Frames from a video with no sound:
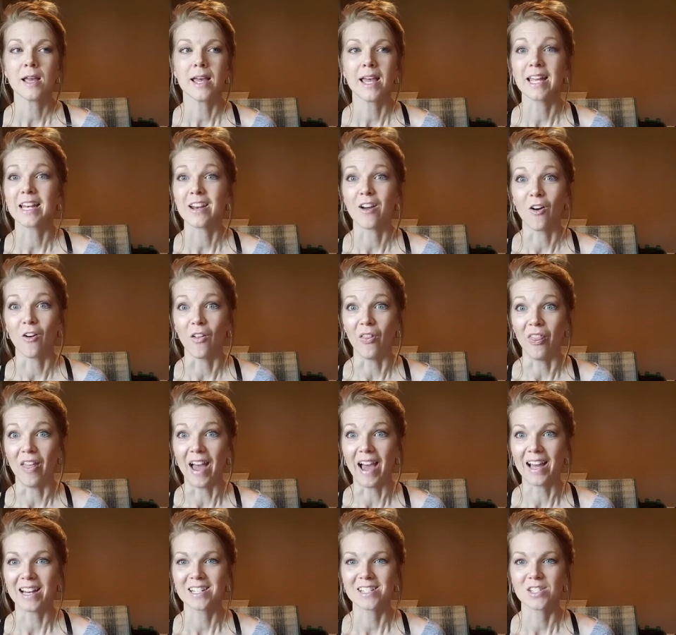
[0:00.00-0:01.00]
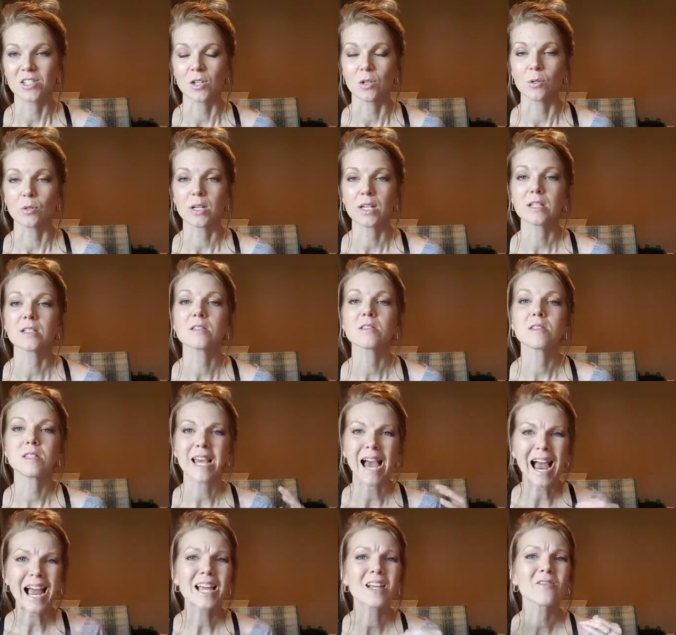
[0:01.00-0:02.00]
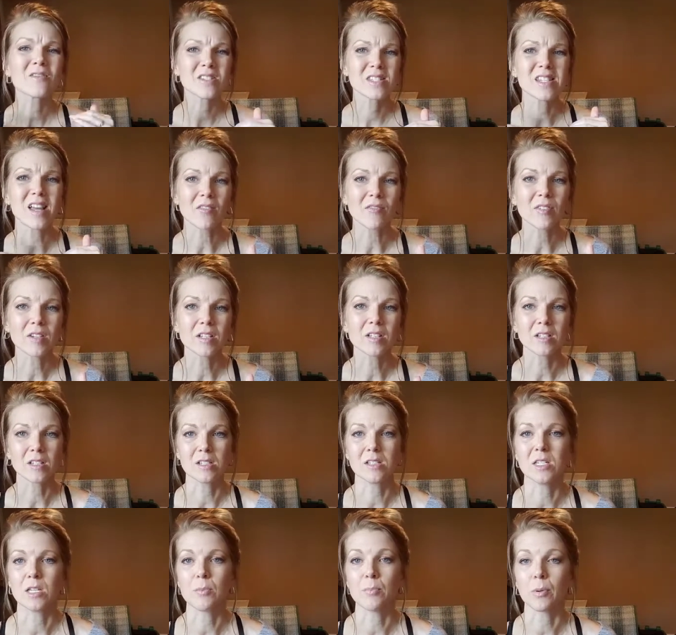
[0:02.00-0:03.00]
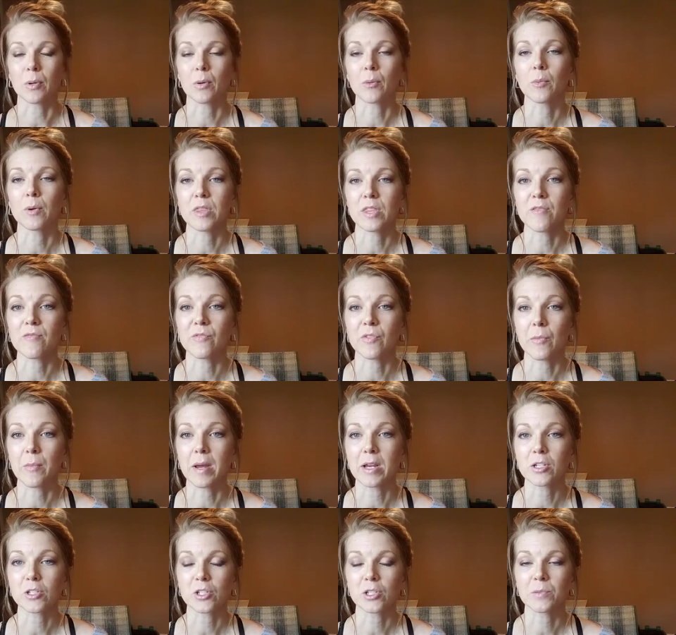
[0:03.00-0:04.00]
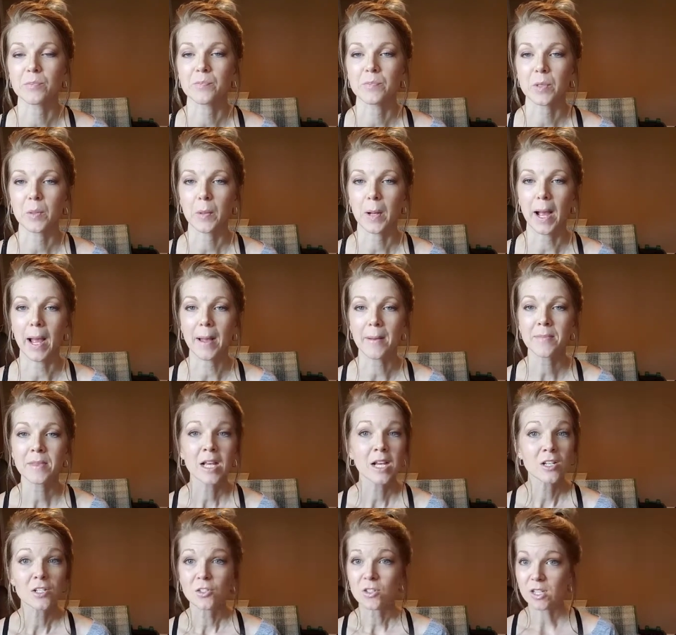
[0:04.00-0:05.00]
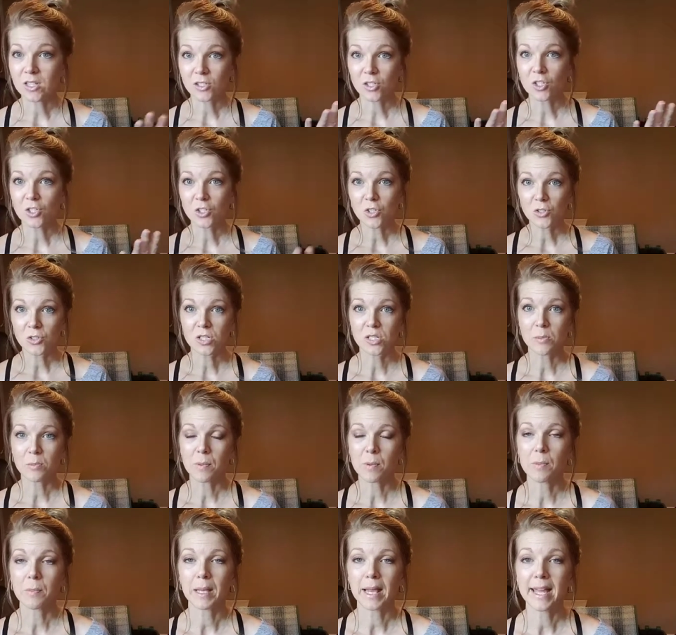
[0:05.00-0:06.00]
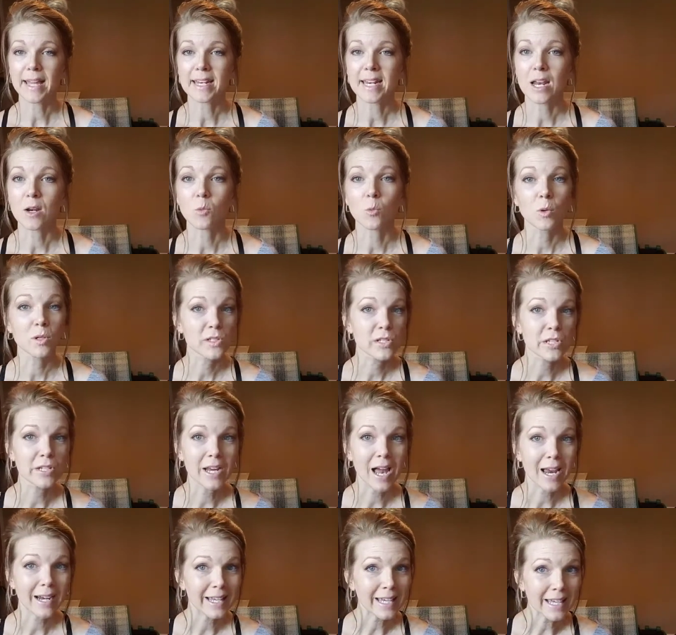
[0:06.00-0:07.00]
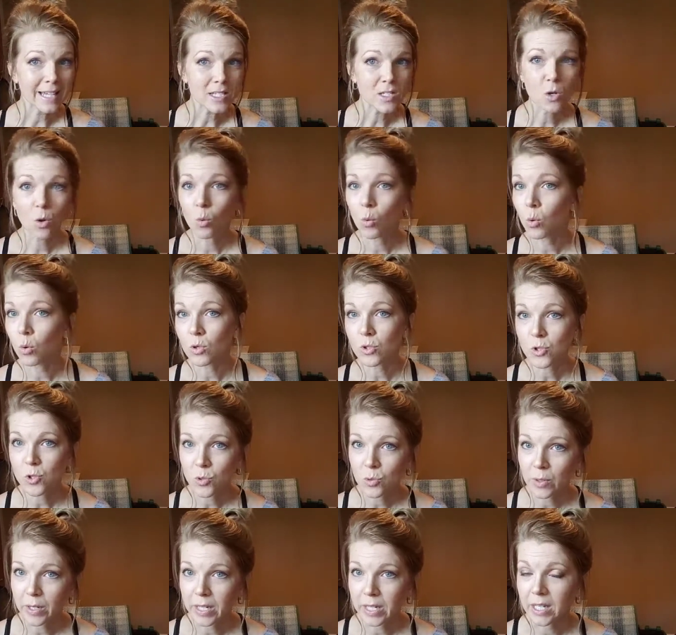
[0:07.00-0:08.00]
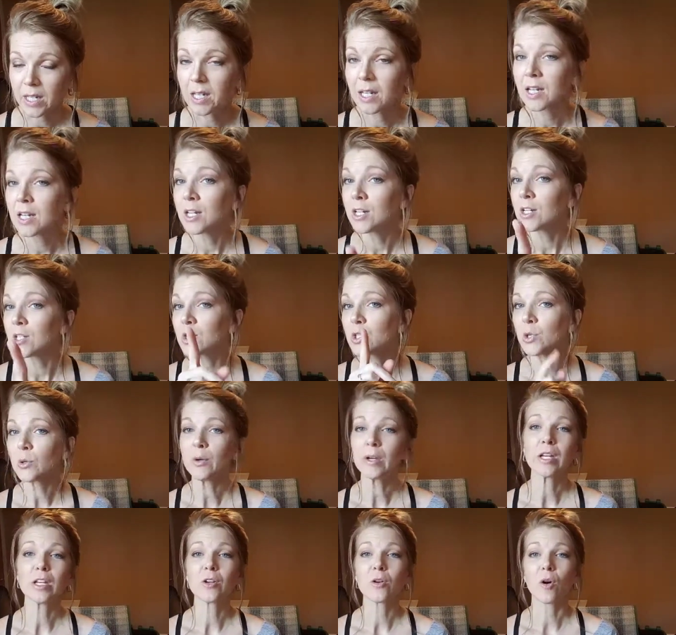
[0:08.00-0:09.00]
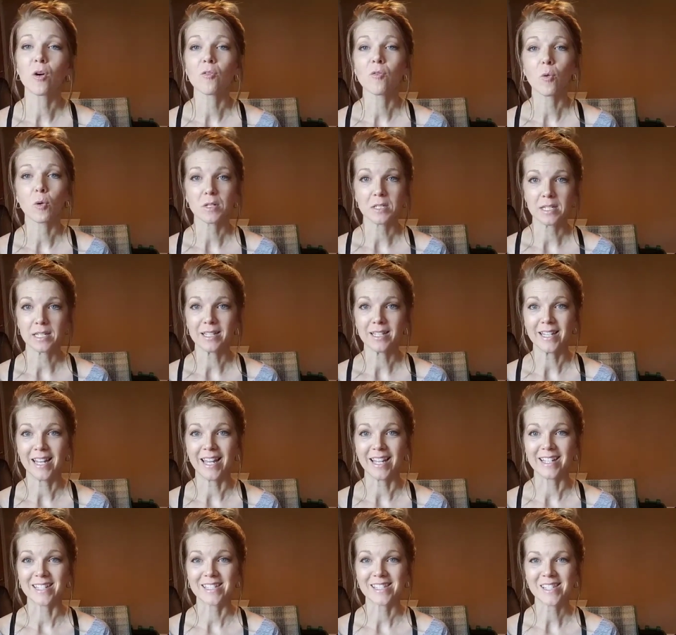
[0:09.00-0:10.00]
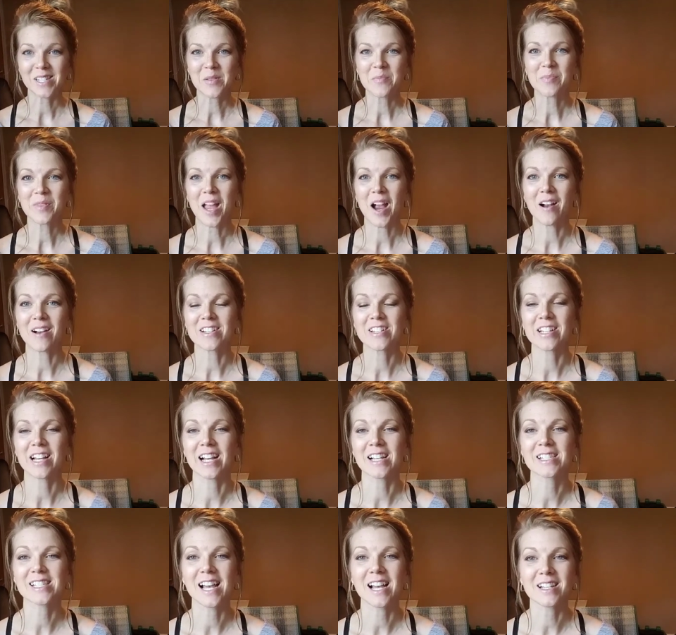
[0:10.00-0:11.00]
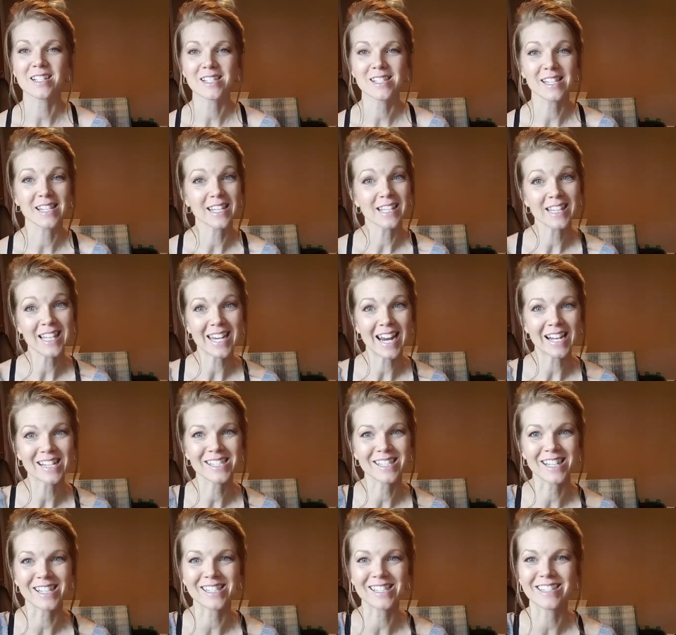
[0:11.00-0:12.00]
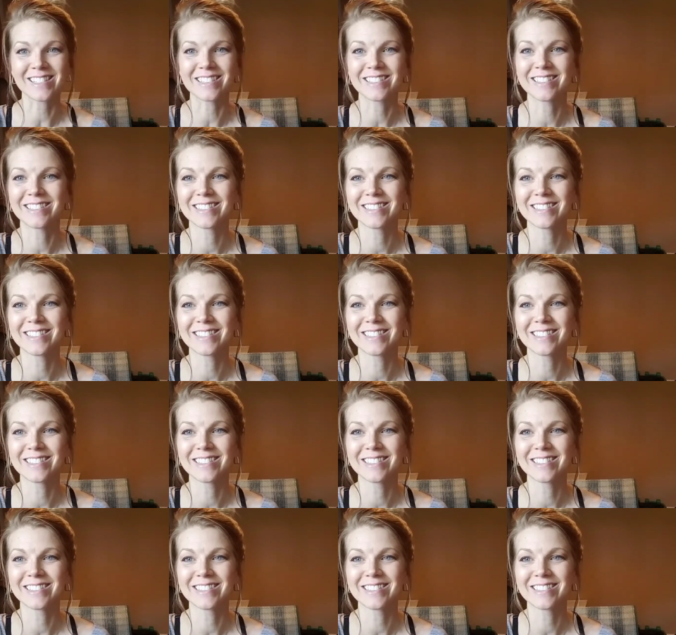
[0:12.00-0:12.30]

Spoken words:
and all that. So it dives definitely deeper with information, okay? So that's just your simple plan on what to not eat or drink during your 14 days. All right, you guys, I'll see you in the next lesson.